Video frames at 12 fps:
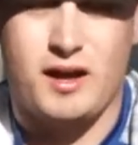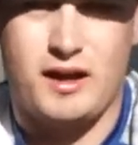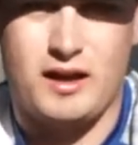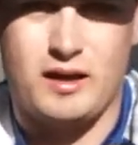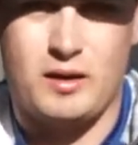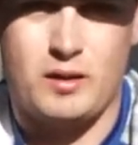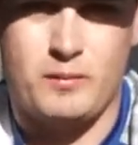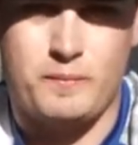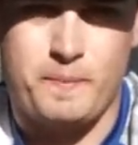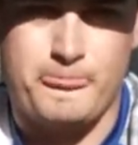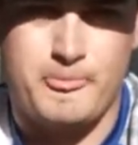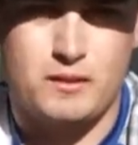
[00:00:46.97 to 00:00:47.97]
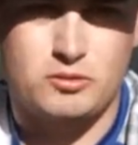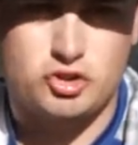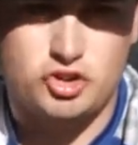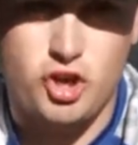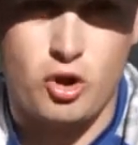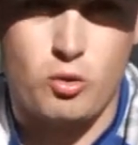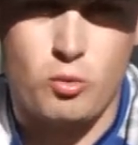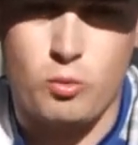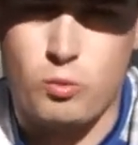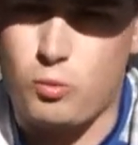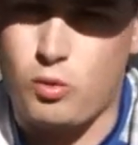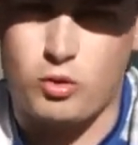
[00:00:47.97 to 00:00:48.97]
Um, show
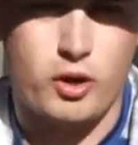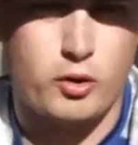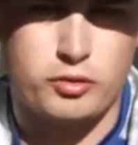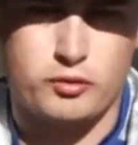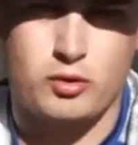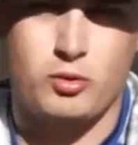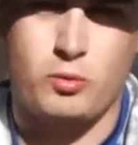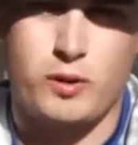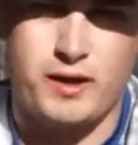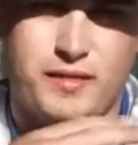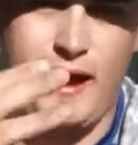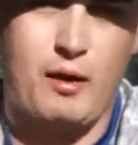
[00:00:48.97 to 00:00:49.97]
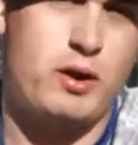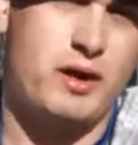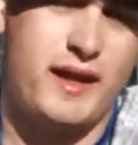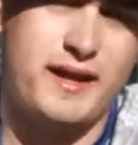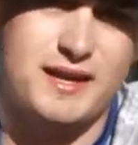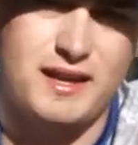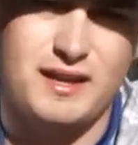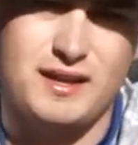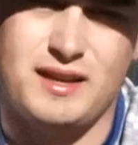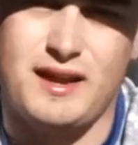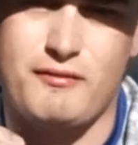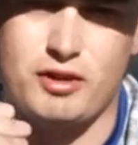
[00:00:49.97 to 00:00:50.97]
we'll go through with how I like it
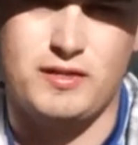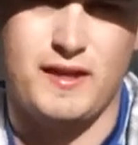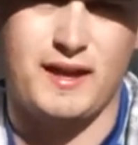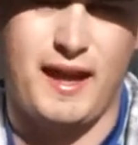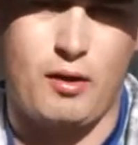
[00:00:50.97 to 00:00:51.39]
and everything,